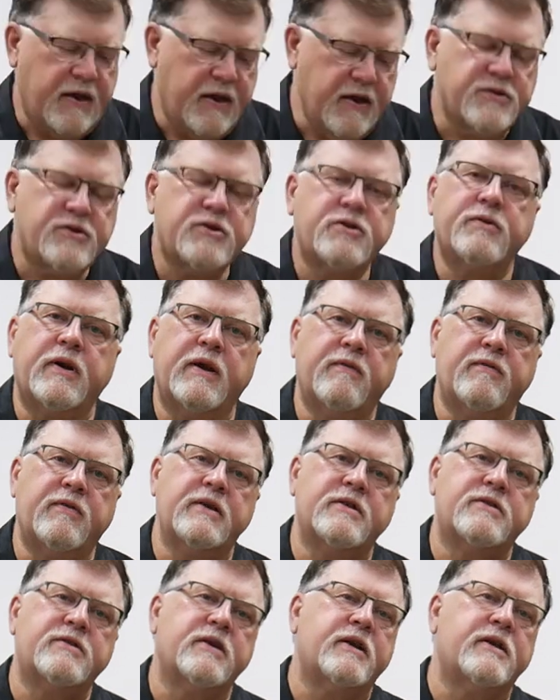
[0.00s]
The history
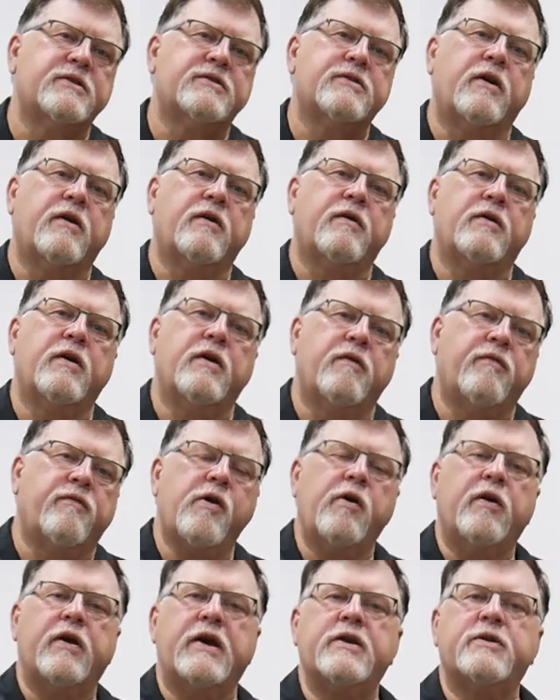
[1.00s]
of these things are
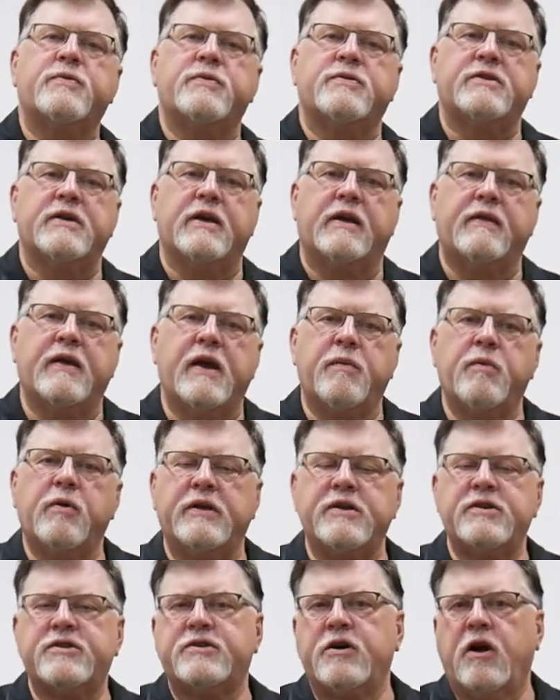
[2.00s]
very interesting. They
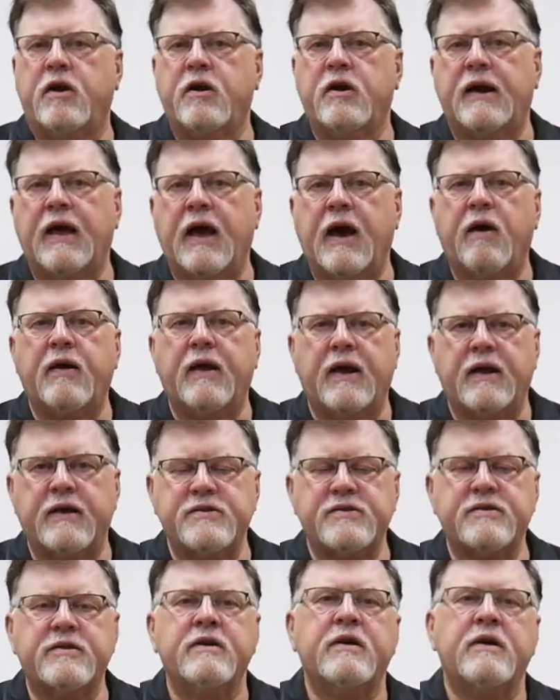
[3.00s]
really started out
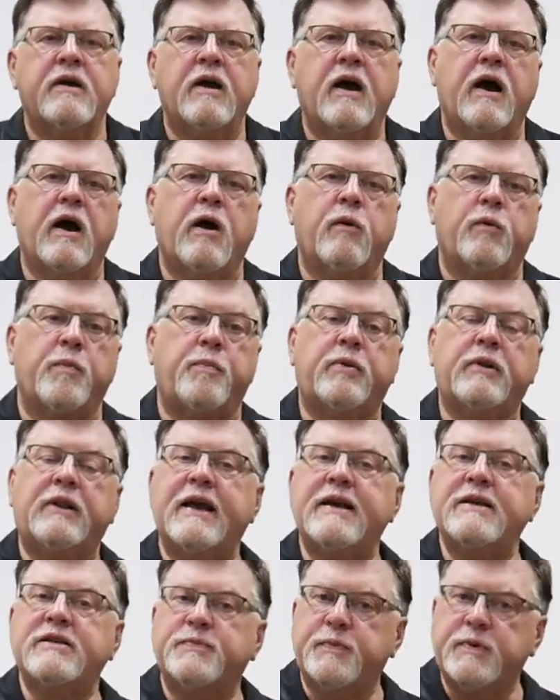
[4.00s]
as
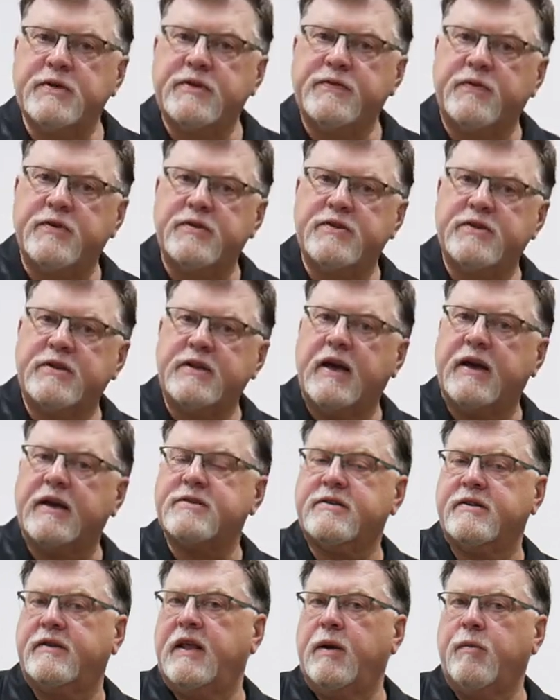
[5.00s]
replacements for
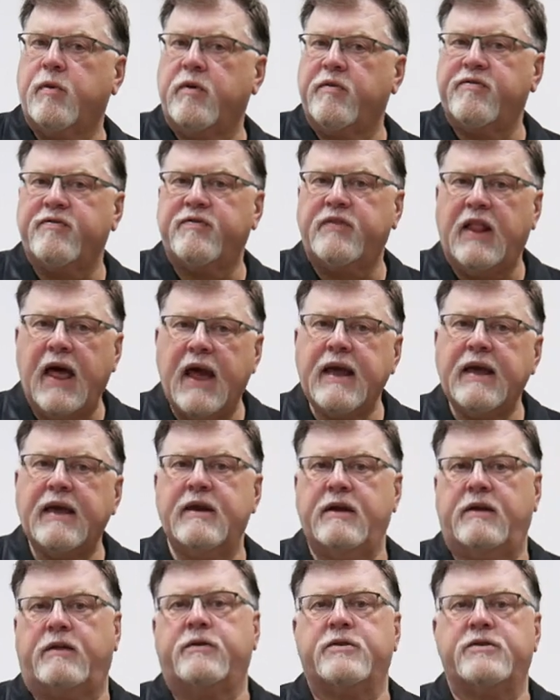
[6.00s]
sticks, and they were fly
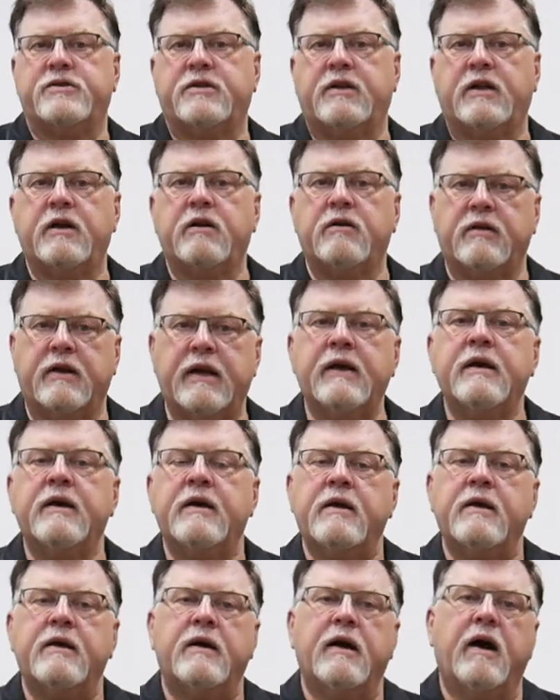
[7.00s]
killers, literally
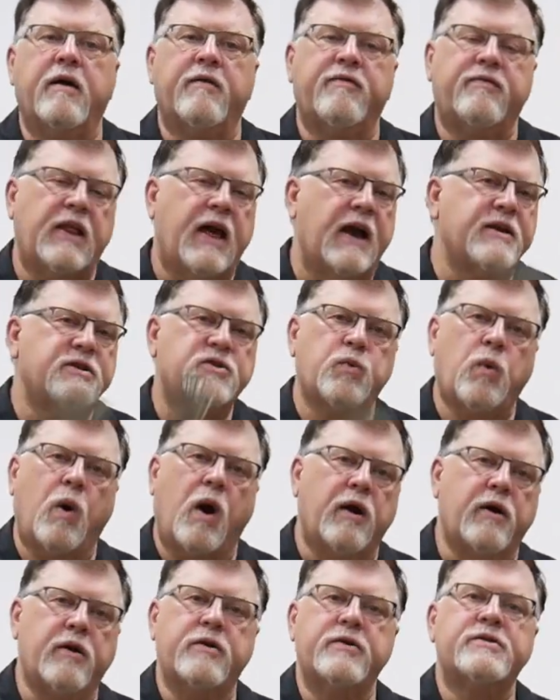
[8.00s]
fly
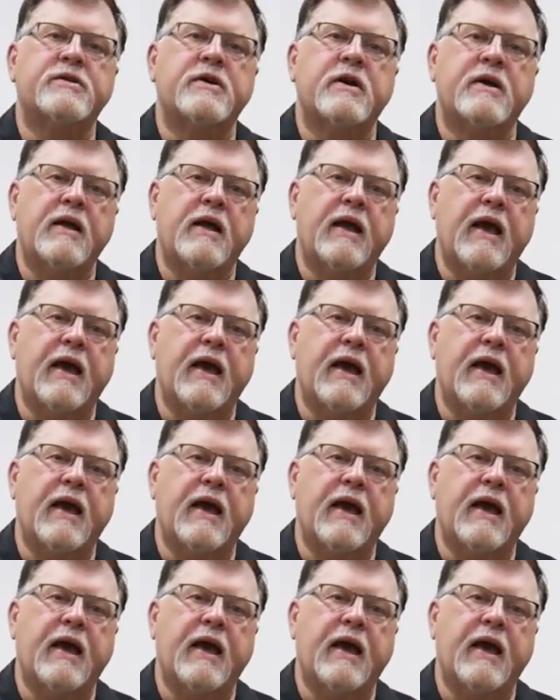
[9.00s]
swatters.